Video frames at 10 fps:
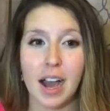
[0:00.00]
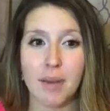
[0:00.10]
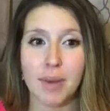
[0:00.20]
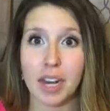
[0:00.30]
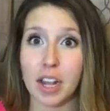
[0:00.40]

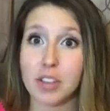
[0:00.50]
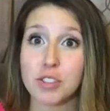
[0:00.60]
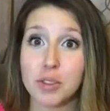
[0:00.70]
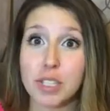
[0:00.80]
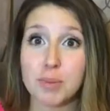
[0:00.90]
And I
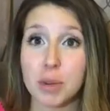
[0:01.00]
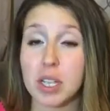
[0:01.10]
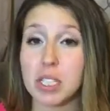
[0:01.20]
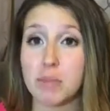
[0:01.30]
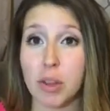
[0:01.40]
also
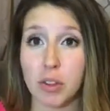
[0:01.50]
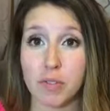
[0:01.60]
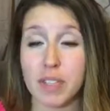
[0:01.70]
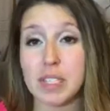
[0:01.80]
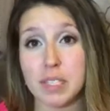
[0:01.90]
experience some other
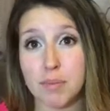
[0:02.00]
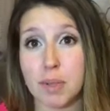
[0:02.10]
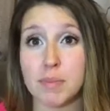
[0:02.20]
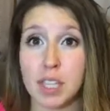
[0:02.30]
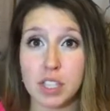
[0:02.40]
of these
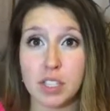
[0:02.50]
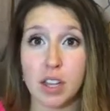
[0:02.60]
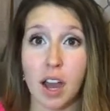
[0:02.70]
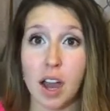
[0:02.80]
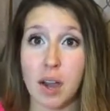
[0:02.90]
symptoms that
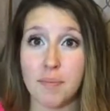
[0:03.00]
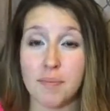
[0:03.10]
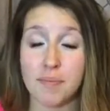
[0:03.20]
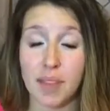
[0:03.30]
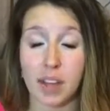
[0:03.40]

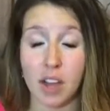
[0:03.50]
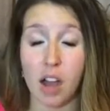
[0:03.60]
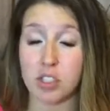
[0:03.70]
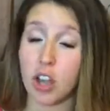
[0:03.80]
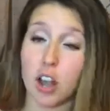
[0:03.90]

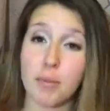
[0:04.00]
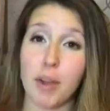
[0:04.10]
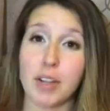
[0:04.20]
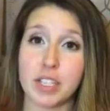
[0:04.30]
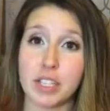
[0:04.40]
I'll talk
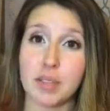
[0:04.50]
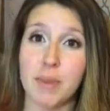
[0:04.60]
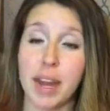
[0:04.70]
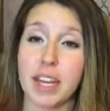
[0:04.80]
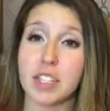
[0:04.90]
about in just a
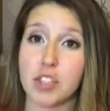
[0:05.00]
minute.